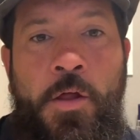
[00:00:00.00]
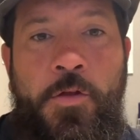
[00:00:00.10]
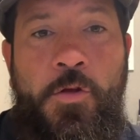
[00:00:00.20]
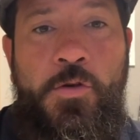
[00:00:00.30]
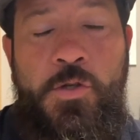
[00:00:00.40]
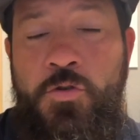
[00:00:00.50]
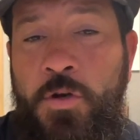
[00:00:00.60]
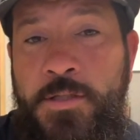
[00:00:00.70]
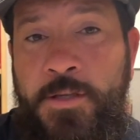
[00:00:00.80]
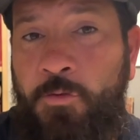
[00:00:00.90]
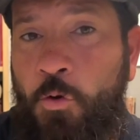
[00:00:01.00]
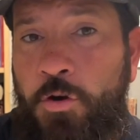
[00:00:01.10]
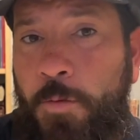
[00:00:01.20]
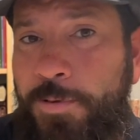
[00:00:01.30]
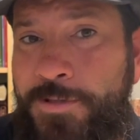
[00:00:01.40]
those who trust the Lord
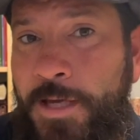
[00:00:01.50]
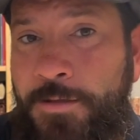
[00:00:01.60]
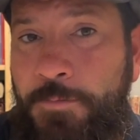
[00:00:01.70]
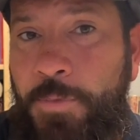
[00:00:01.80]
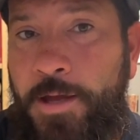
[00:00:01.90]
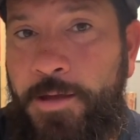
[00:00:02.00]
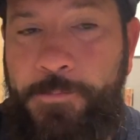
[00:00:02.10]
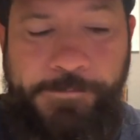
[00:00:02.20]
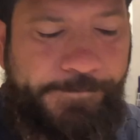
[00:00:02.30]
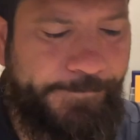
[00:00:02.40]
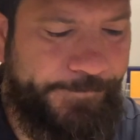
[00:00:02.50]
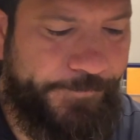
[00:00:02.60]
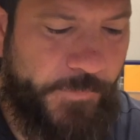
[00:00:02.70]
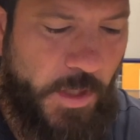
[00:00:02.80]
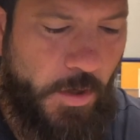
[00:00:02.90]
are protected by him.
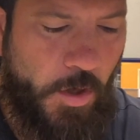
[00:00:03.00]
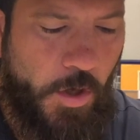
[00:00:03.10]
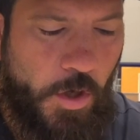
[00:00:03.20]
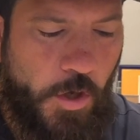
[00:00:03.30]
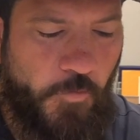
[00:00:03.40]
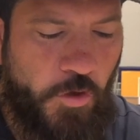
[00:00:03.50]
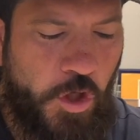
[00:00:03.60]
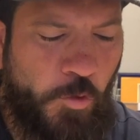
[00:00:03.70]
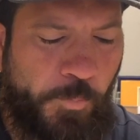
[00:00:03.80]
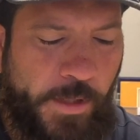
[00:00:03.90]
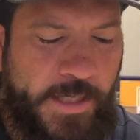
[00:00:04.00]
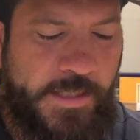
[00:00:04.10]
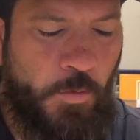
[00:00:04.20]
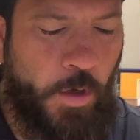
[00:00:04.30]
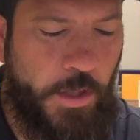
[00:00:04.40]
"For you bless
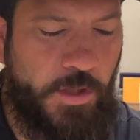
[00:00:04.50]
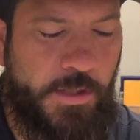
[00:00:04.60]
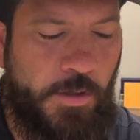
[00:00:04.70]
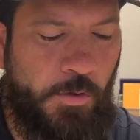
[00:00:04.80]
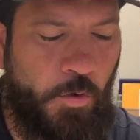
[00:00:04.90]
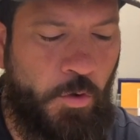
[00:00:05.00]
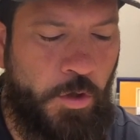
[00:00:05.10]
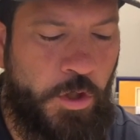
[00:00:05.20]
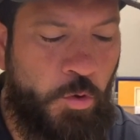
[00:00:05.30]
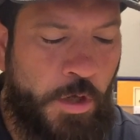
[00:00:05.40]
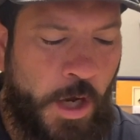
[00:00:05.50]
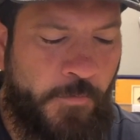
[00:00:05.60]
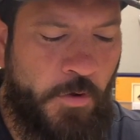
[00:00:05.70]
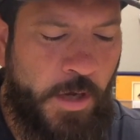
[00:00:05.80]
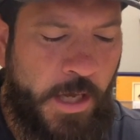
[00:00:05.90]
the righteous, O Lord. You
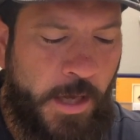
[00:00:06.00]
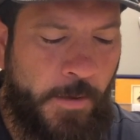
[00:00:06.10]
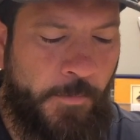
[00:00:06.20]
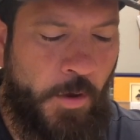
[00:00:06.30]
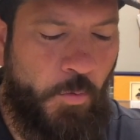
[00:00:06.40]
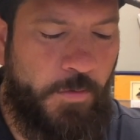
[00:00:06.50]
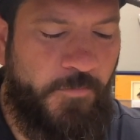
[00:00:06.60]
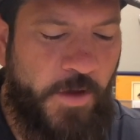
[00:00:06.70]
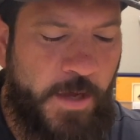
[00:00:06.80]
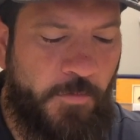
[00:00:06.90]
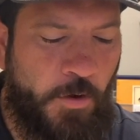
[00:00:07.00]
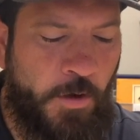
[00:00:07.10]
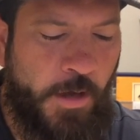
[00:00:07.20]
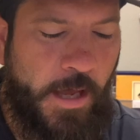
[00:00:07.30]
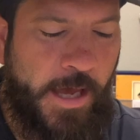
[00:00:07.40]
cover him with
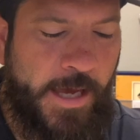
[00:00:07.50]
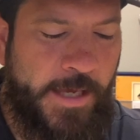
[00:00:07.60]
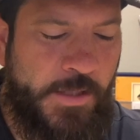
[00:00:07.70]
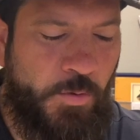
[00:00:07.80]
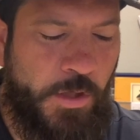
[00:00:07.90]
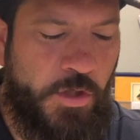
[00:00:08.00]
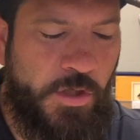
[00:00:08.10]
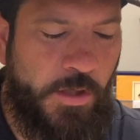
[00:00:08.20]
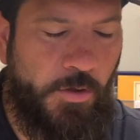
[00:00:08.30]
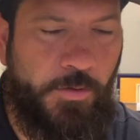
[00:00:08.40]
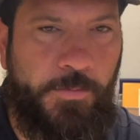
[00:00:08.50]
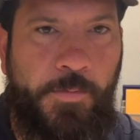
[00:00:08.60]
favor as with a shield."